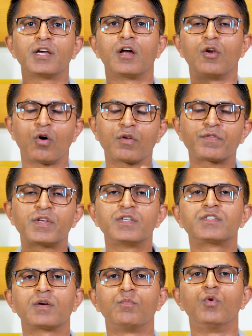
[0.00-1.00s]
a lot of
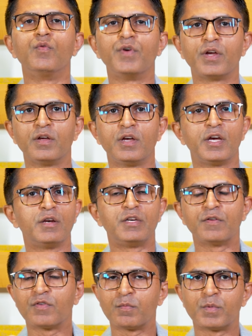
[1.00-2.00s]
things are moving in
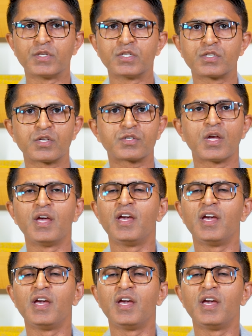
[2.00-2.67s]
different businesses,